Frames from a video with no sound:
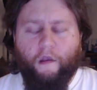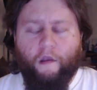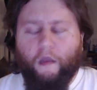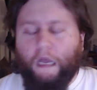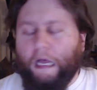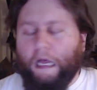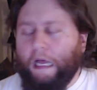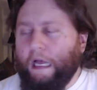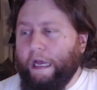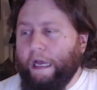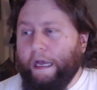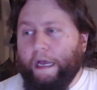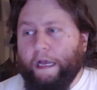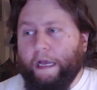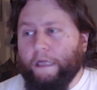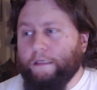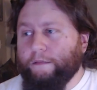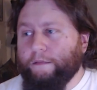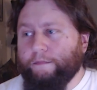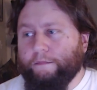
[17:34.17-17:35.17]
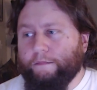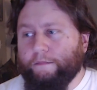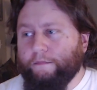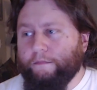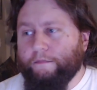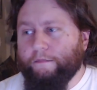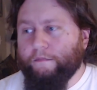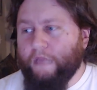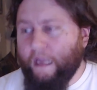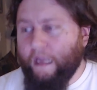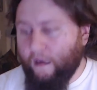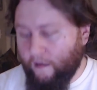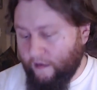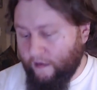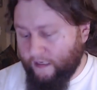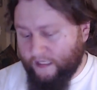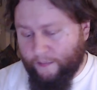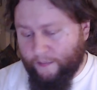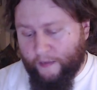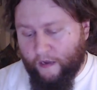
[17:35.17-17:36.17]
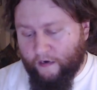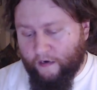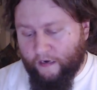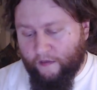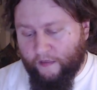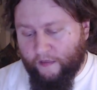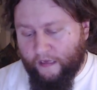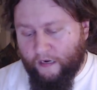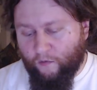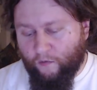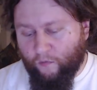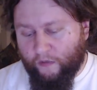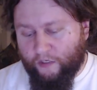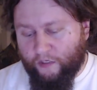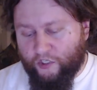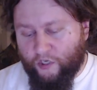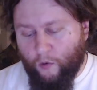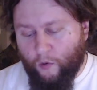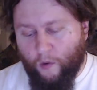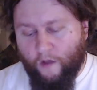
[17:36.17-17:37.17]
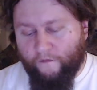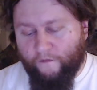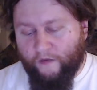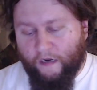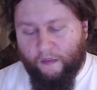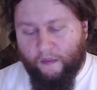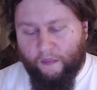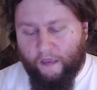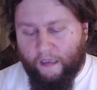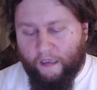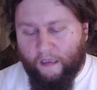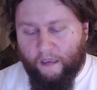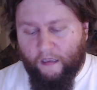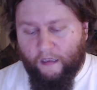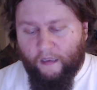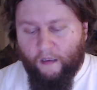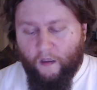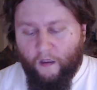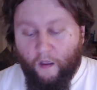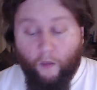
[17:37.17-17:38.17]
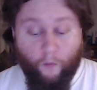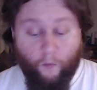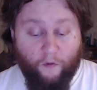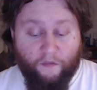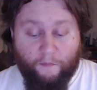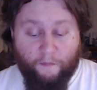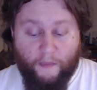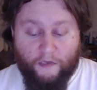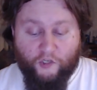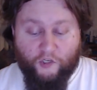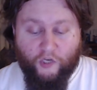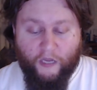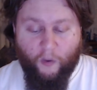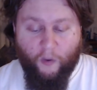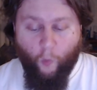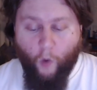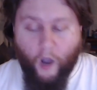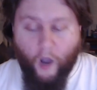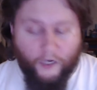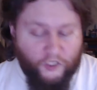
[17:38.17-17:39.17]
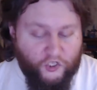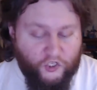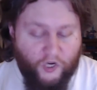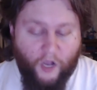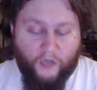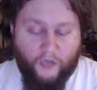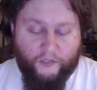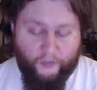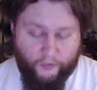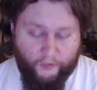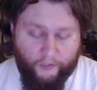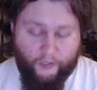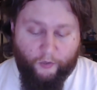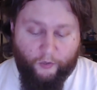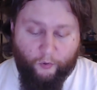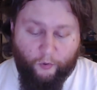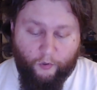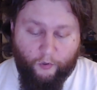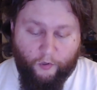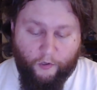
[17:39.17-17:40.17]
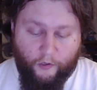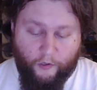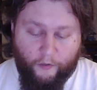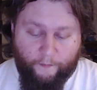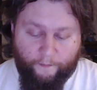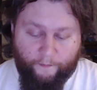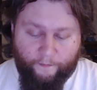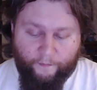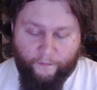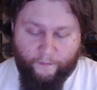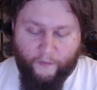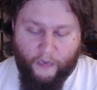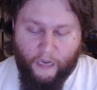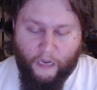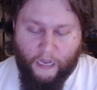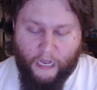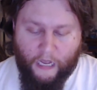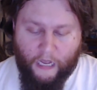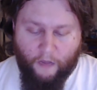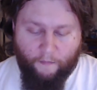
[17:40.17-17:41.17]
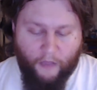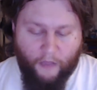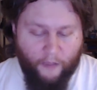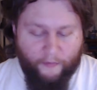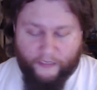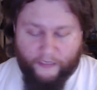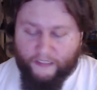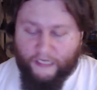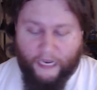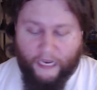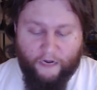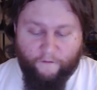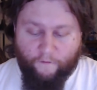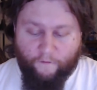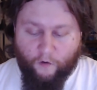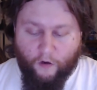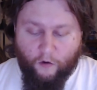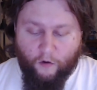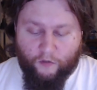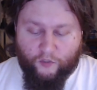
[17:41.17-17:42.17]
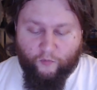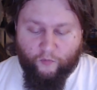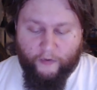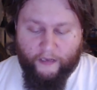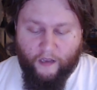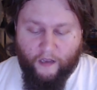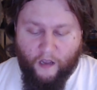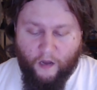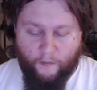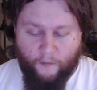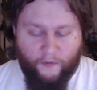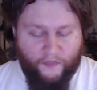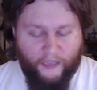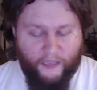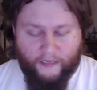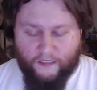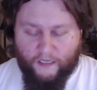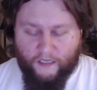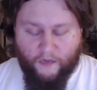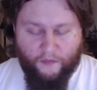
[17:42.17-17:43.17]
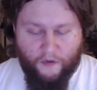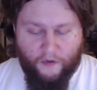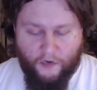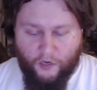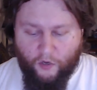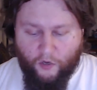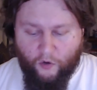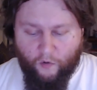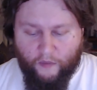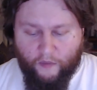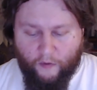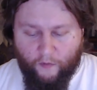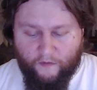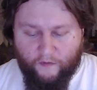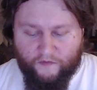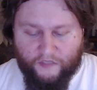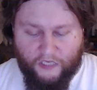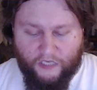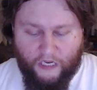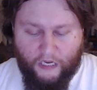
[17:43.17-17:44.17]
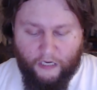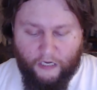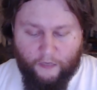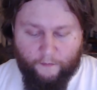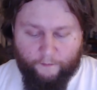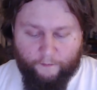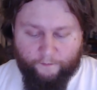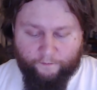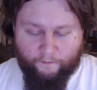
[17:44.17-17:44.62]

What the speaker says: Yeah, that's about it. They didn't really show off anything worth mentioning. Watch Dogs look cool. I'm excited for Ghost Recon, but that's nothing new that we've seen.